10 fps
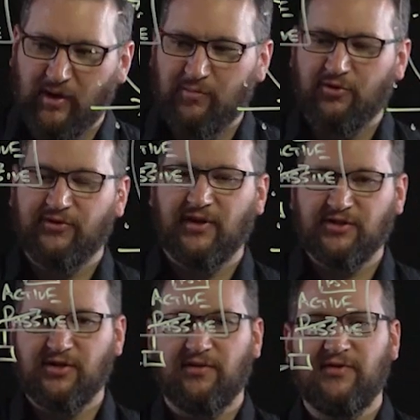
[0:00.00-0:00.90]
whiteboard
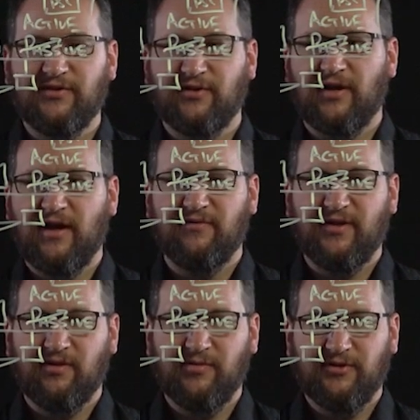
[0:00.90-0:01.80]
session on vCenter High
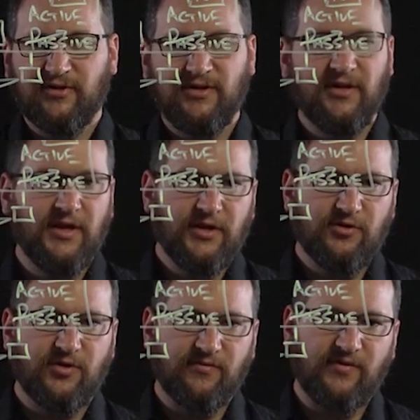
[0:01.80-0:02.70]
Availability.
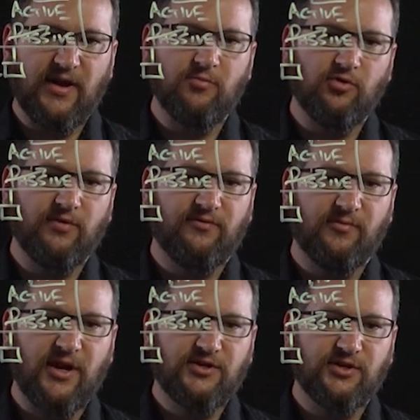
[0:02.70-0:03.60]
You can find more
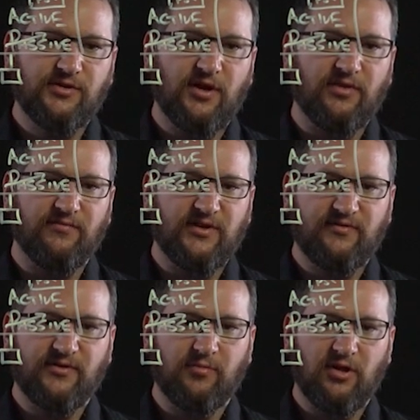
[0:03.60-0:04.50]
information on the
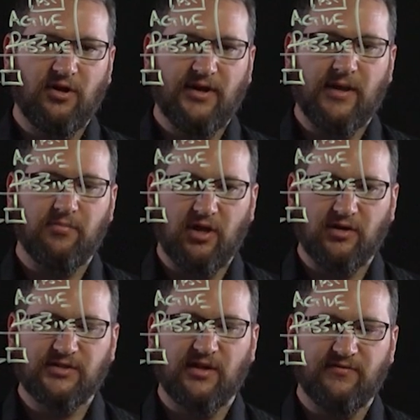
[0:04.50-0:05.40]
vSphere blog at
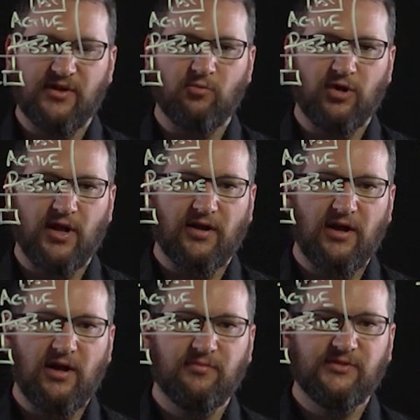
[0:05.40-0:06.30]

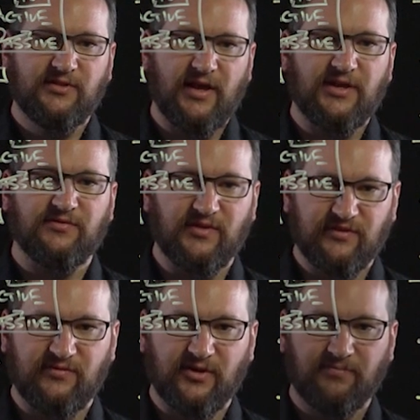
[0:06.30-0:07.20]
blogs.vmware.com slash
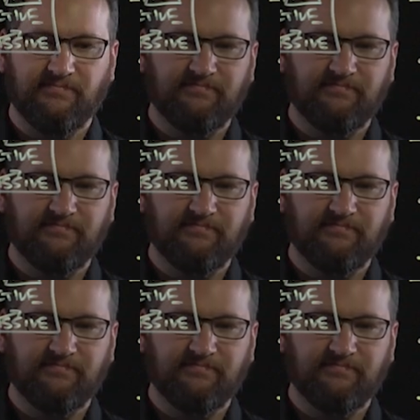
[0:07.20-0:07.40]
vSphere.